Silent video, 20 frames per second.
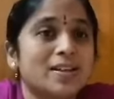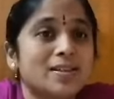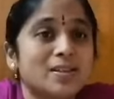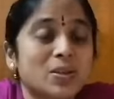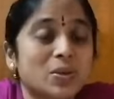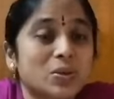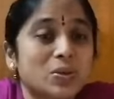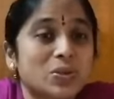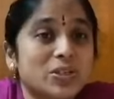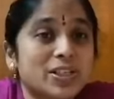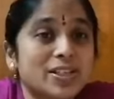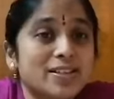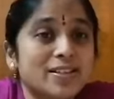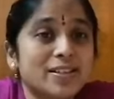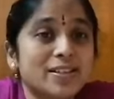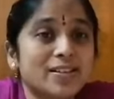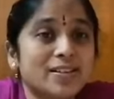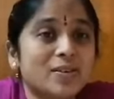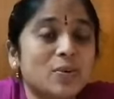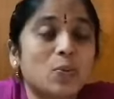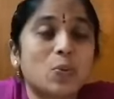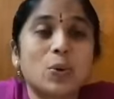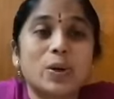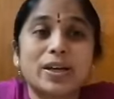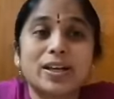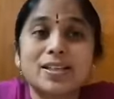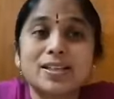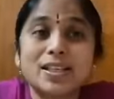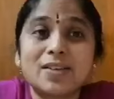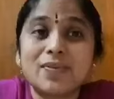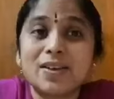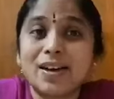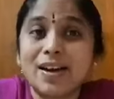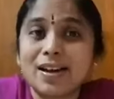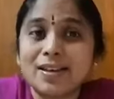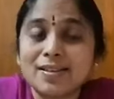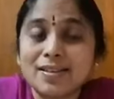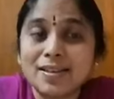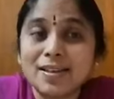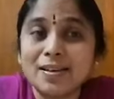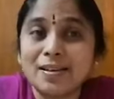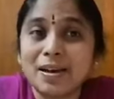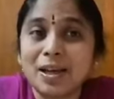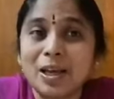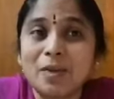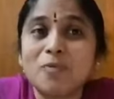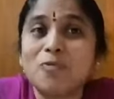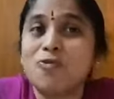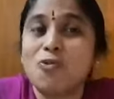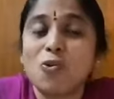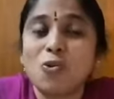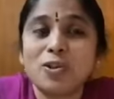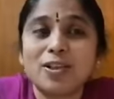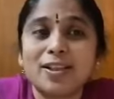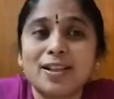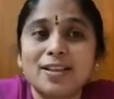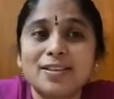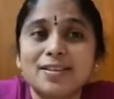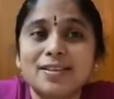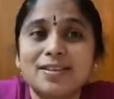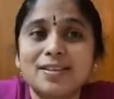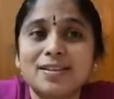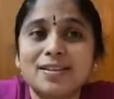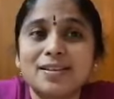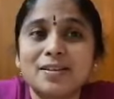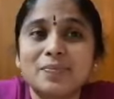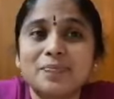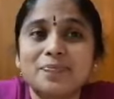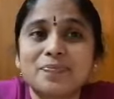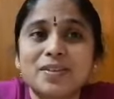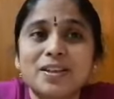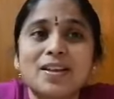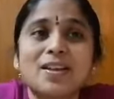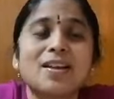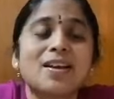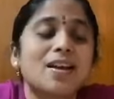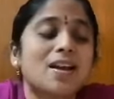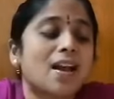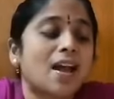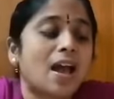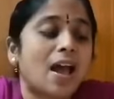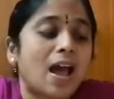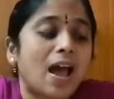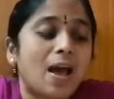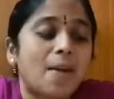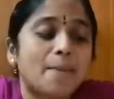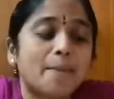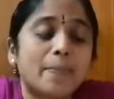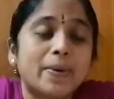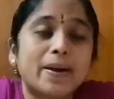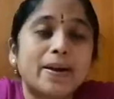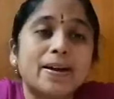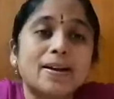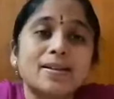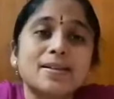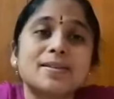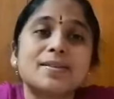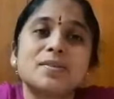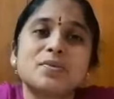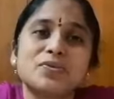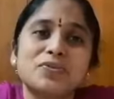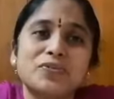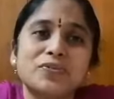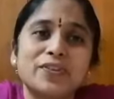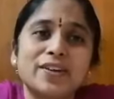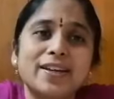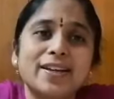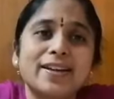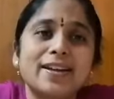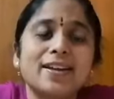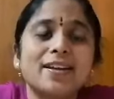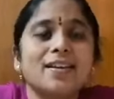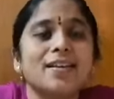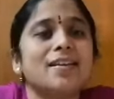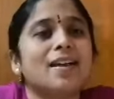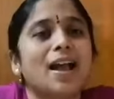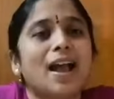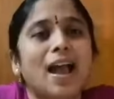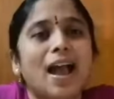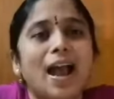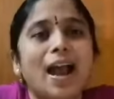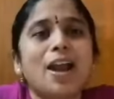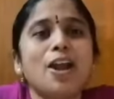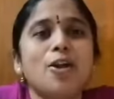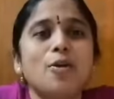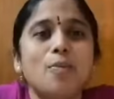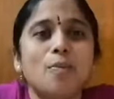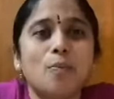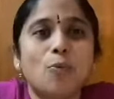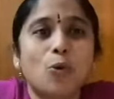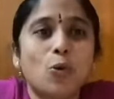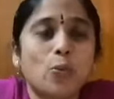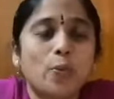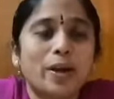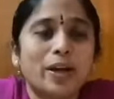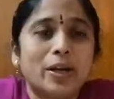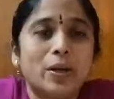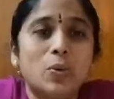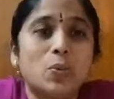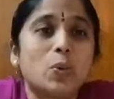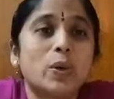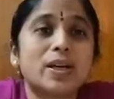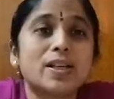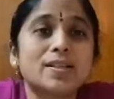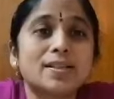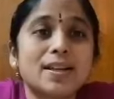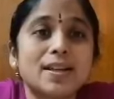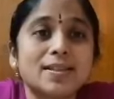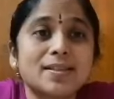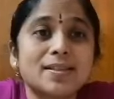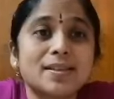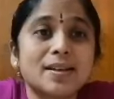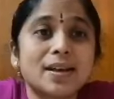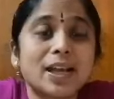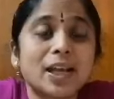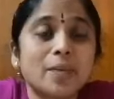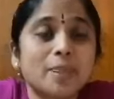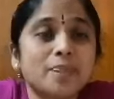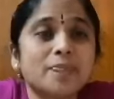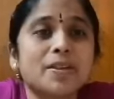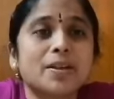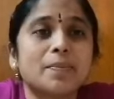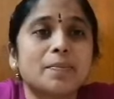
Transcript: So, children, what is our lesson name? Fourth lesson, birds, feeding and movement. What is the lesson name?